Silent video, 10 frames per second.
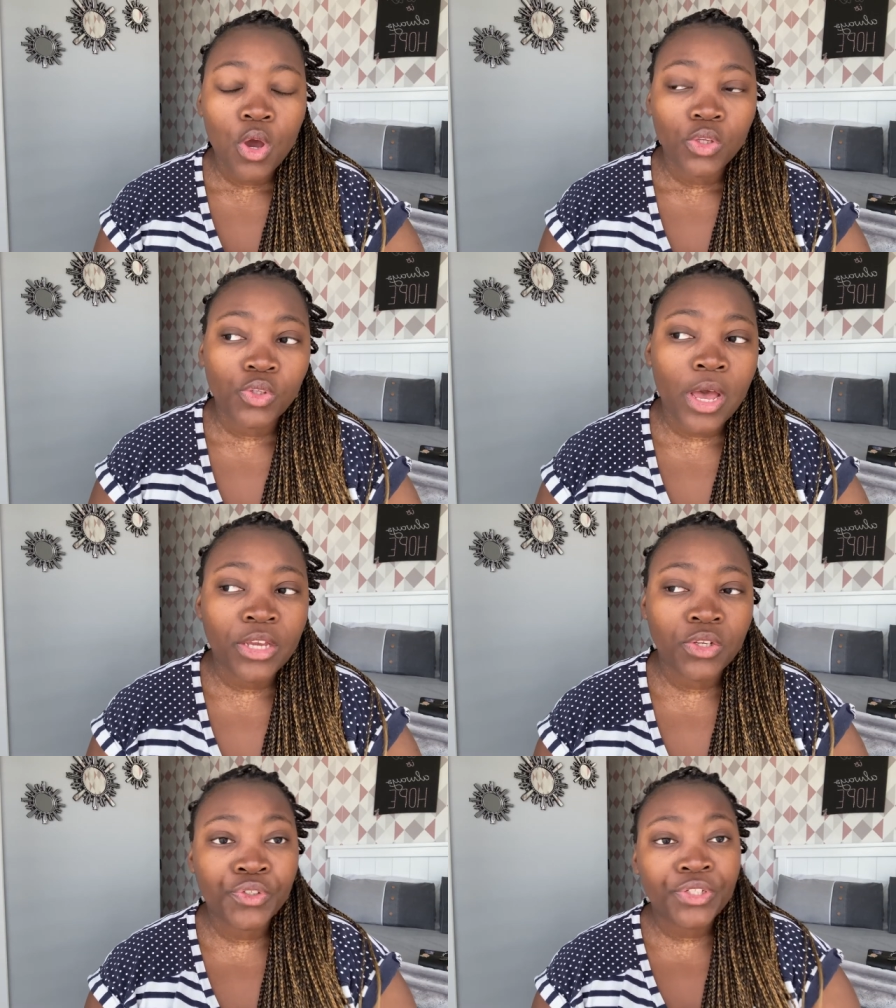so i
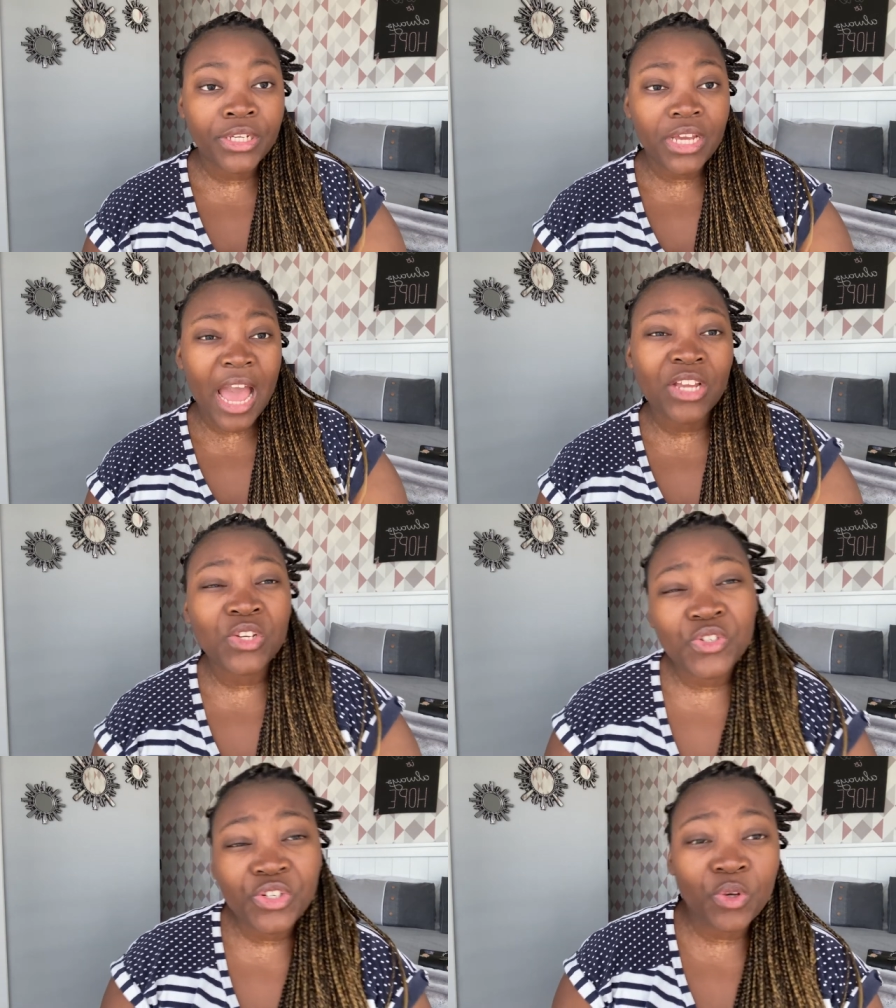usually i
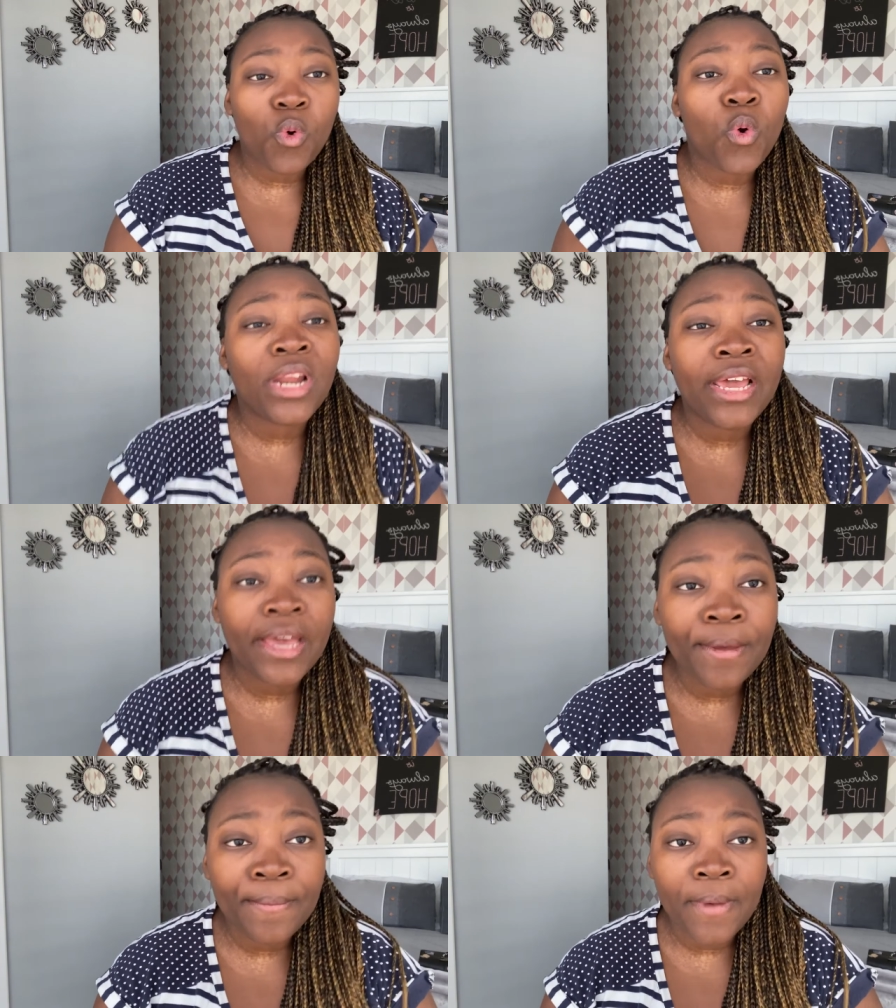usually call
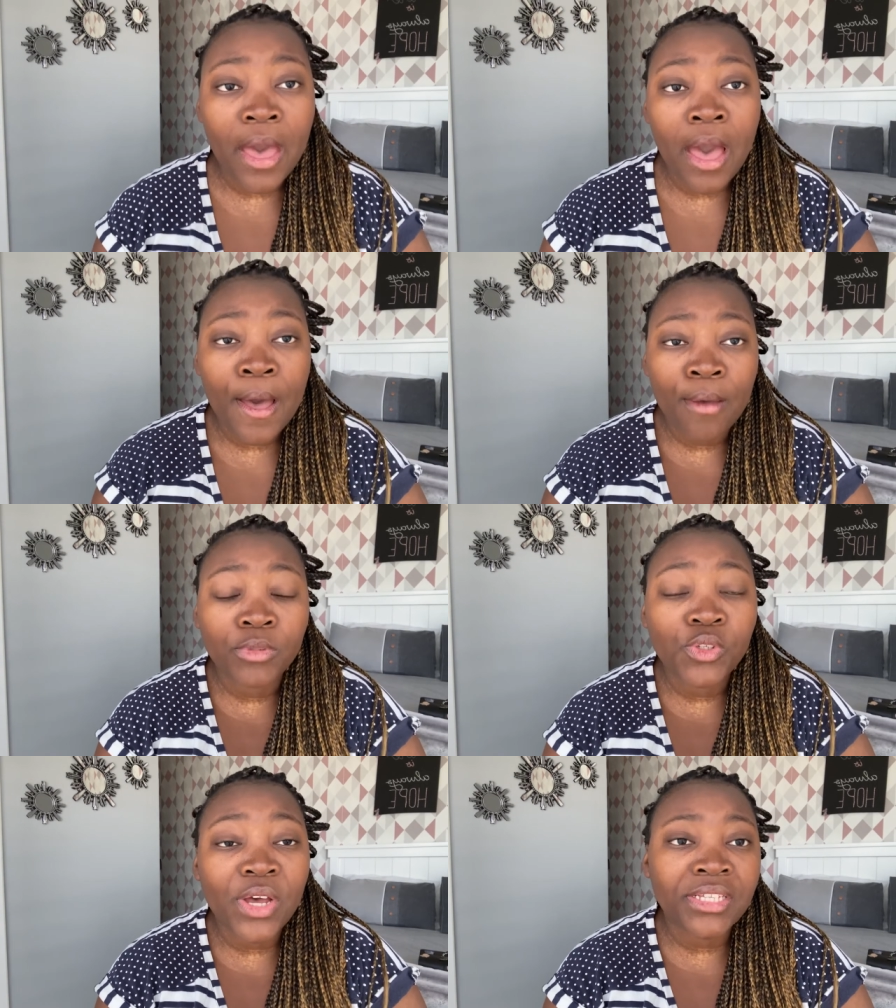him um
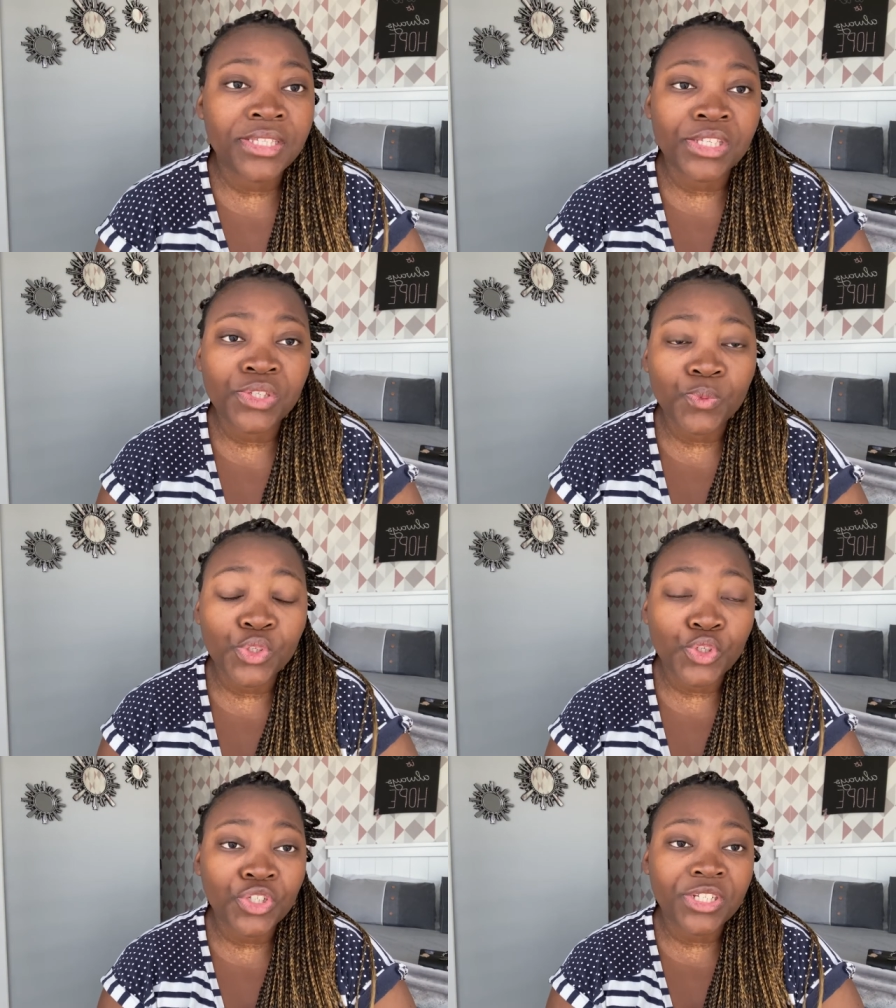to assist with
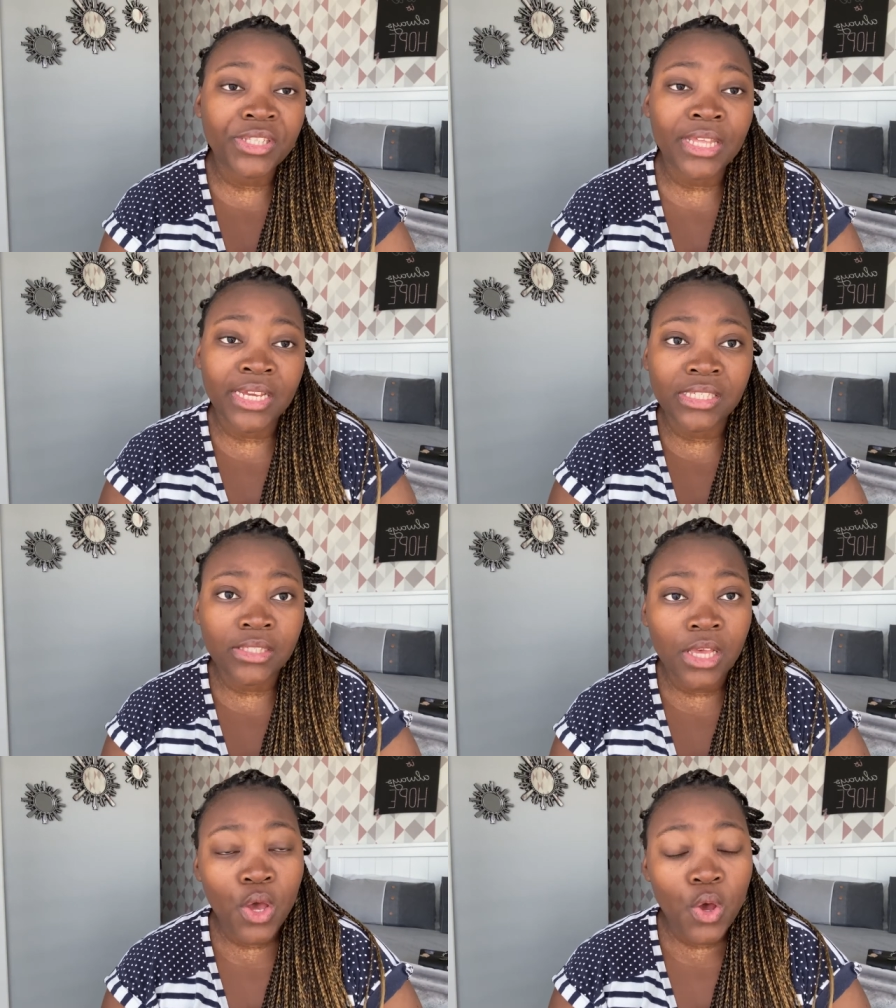certain things
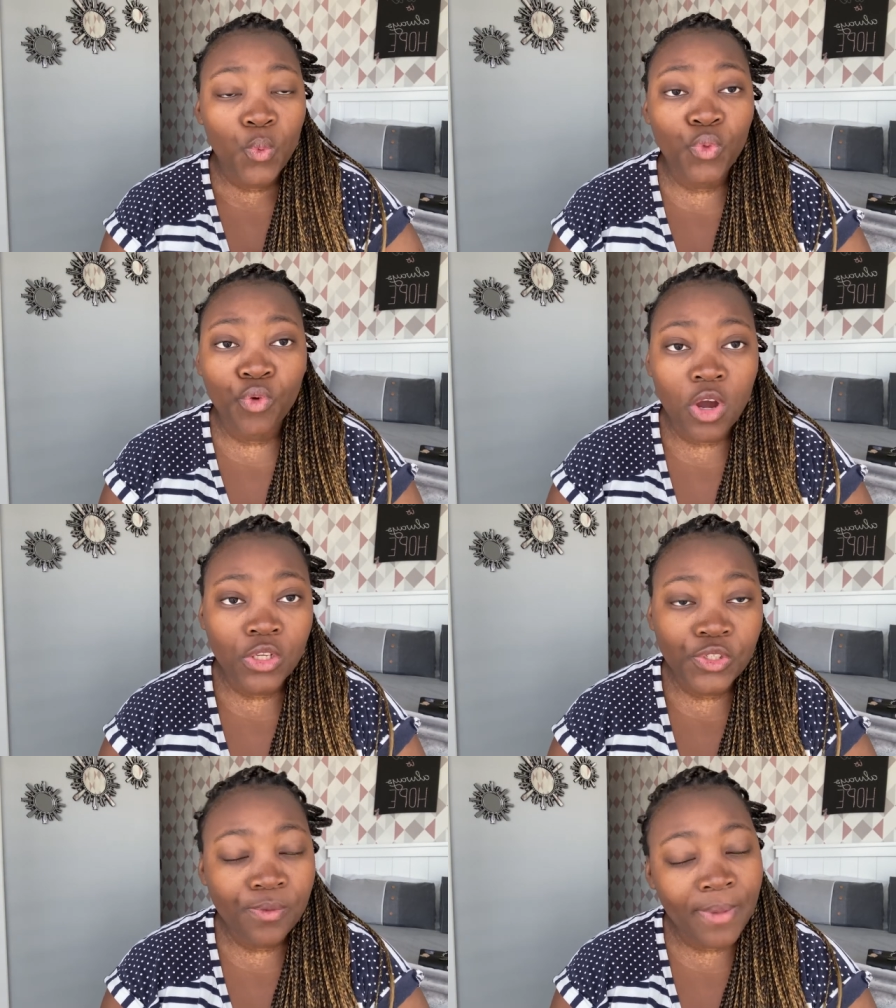with
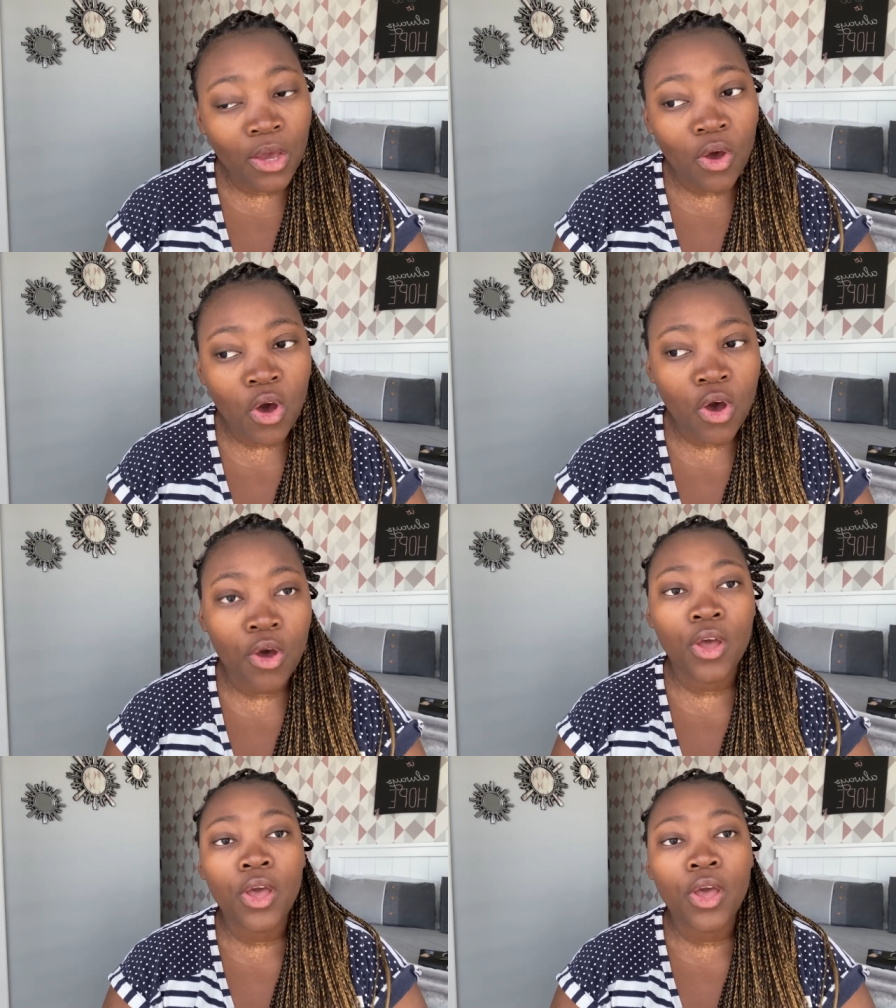regards to my car